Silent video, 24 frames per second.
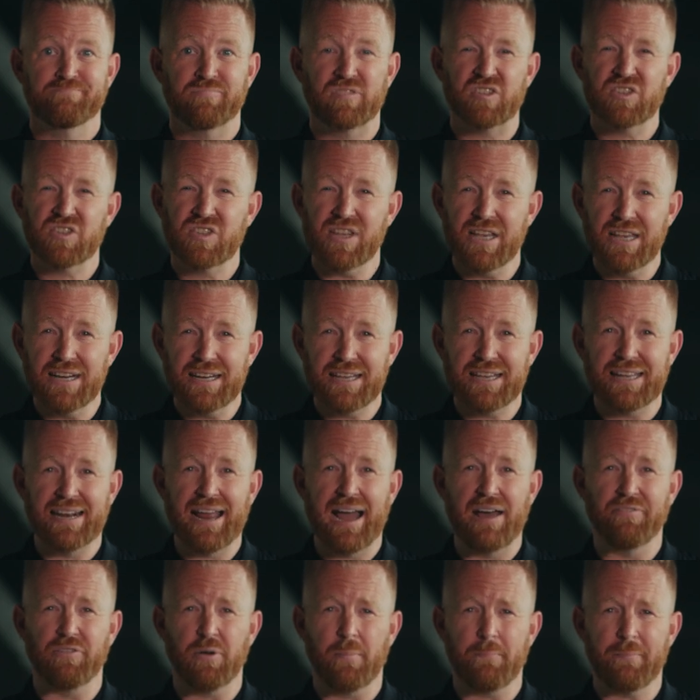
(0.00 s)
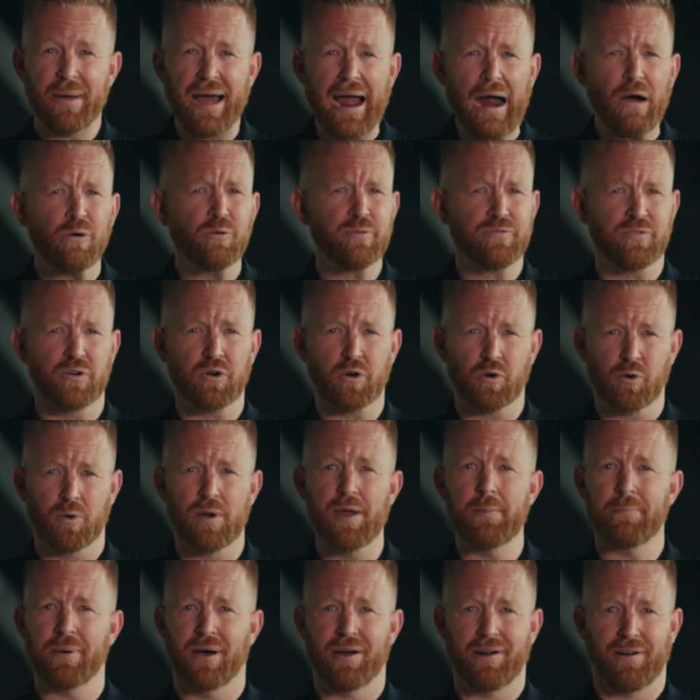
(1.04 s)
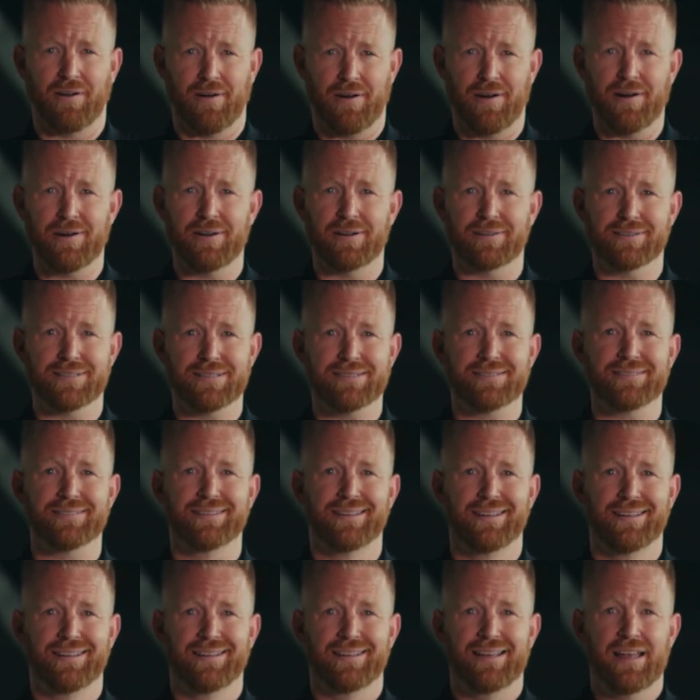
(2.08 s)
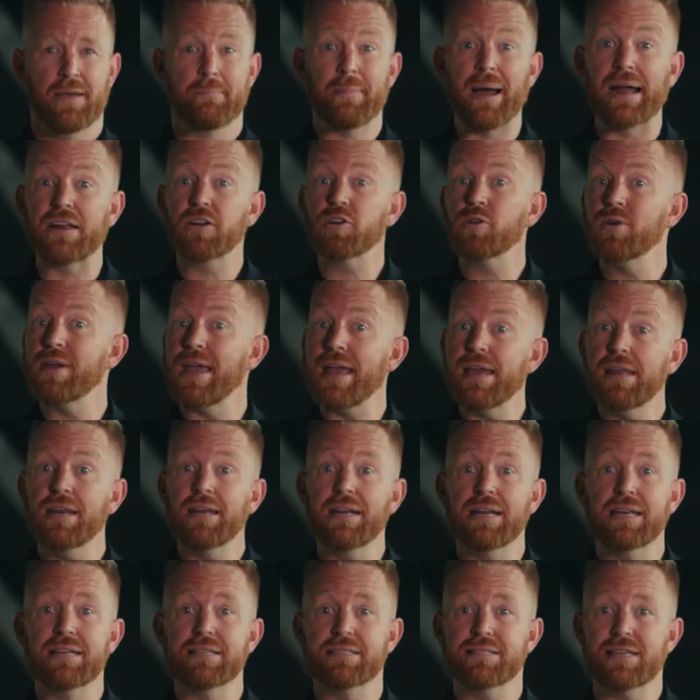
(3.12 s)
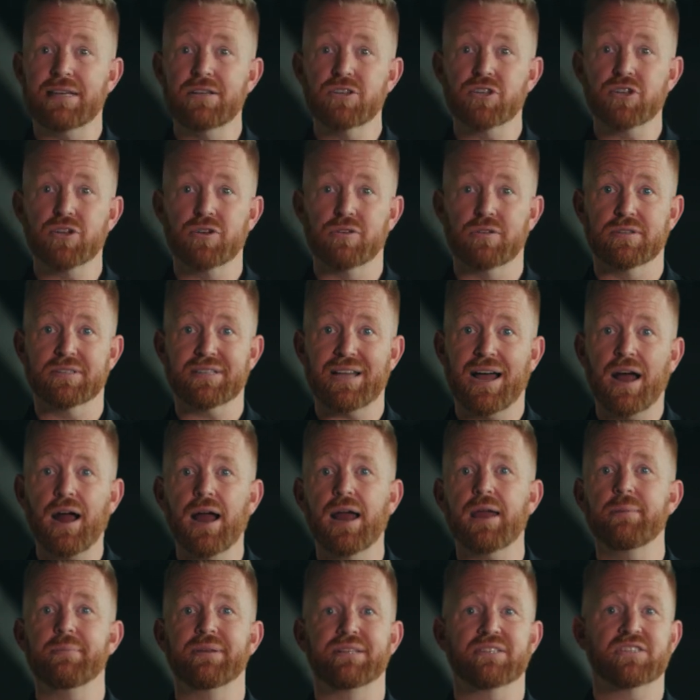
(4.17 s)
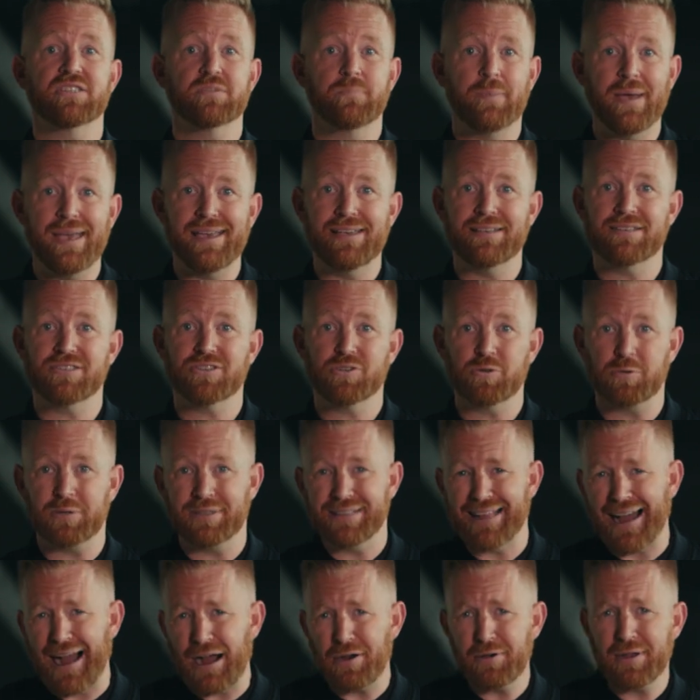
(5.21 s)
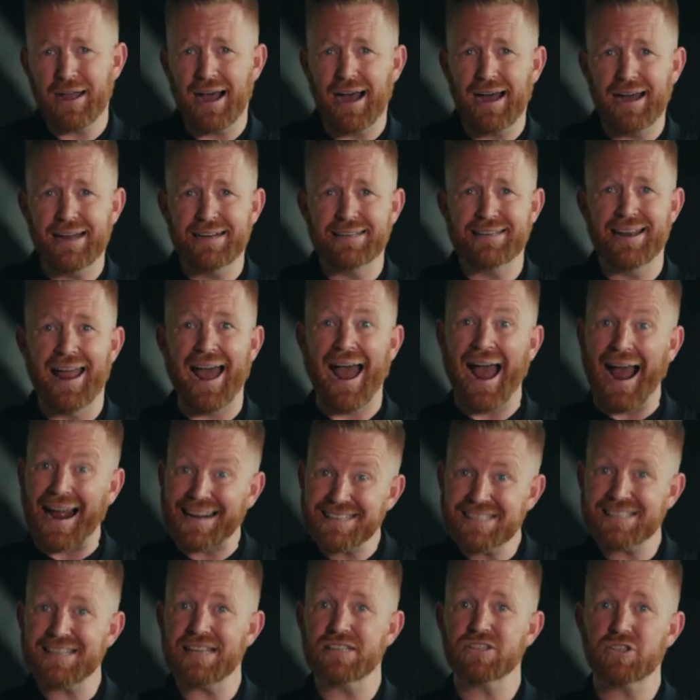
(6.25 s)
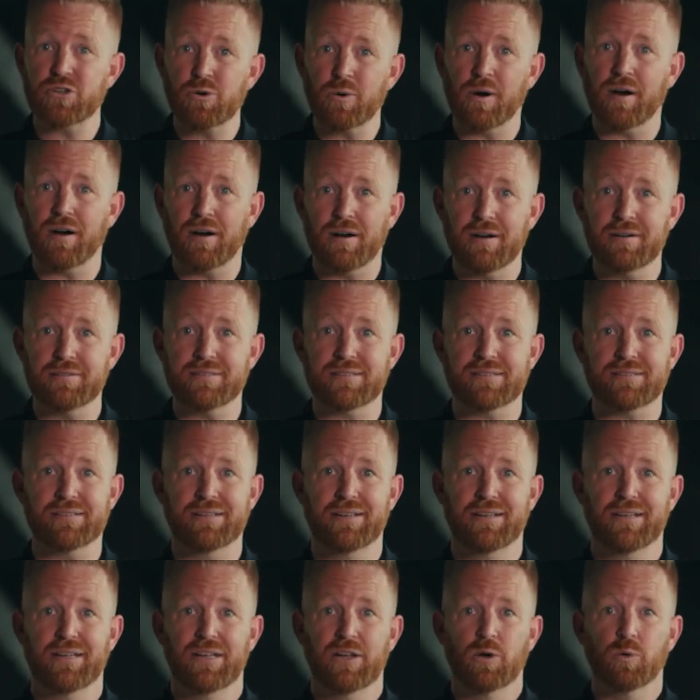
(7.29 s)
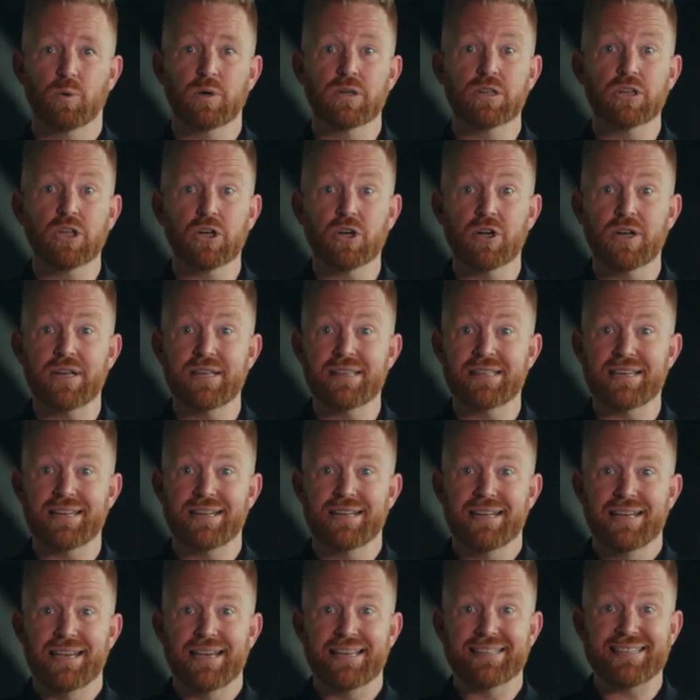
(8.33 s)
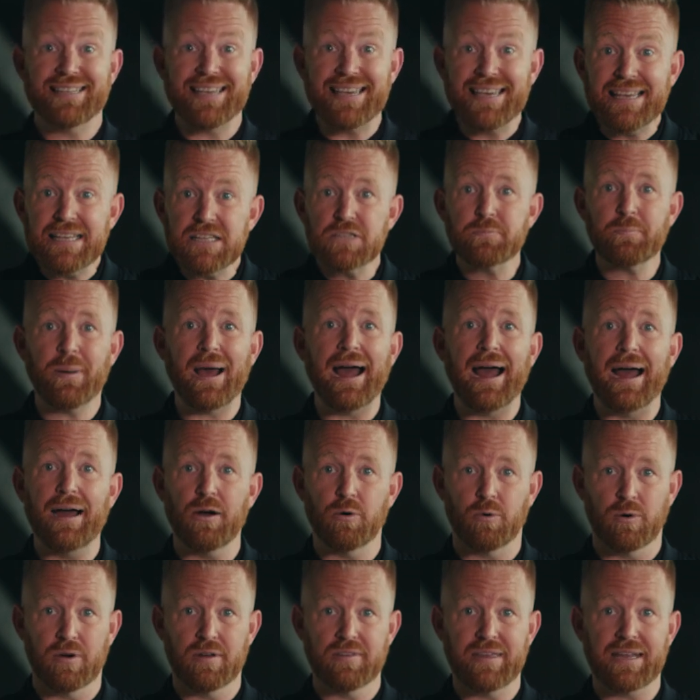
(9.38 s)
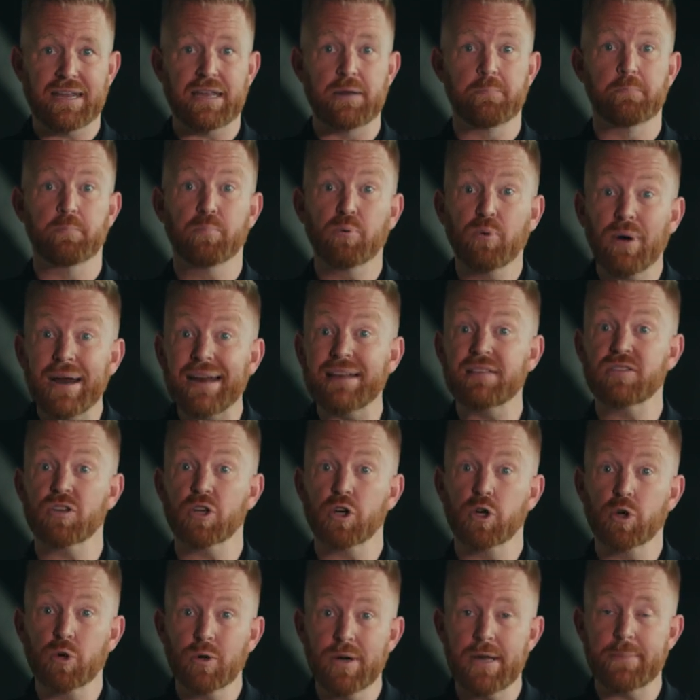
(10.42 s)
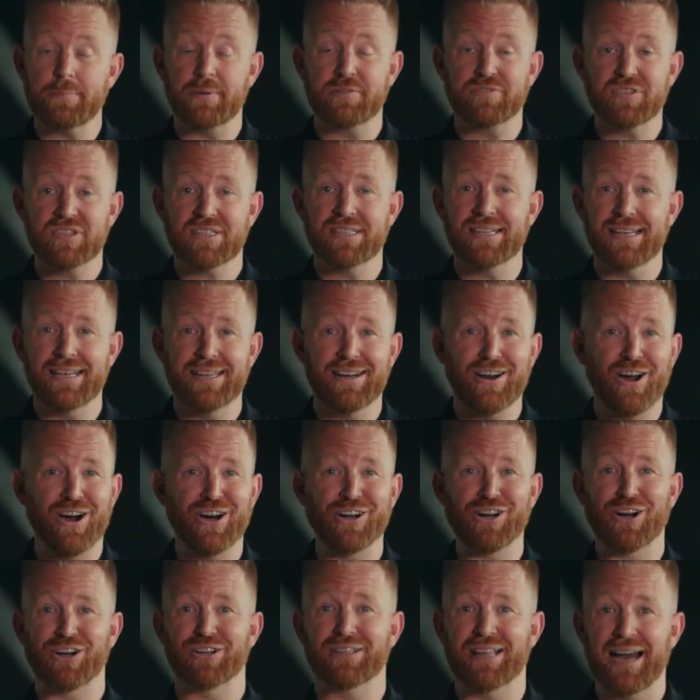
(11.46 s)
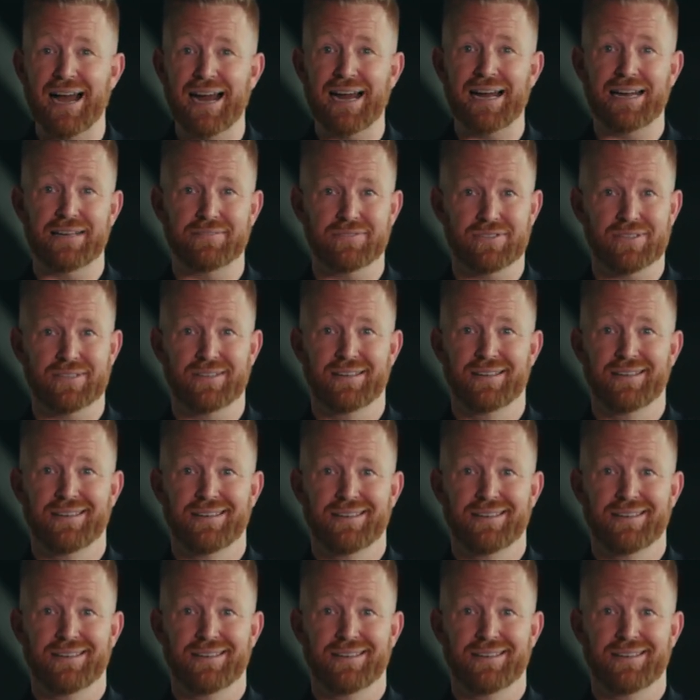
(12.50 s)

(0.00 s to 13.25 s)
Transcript: Sin can have a powerful grip on our hearts. And by creating intentional time and space to allow God access to our hearts, we're learning that it's His power that can break the grip of sin on our lives.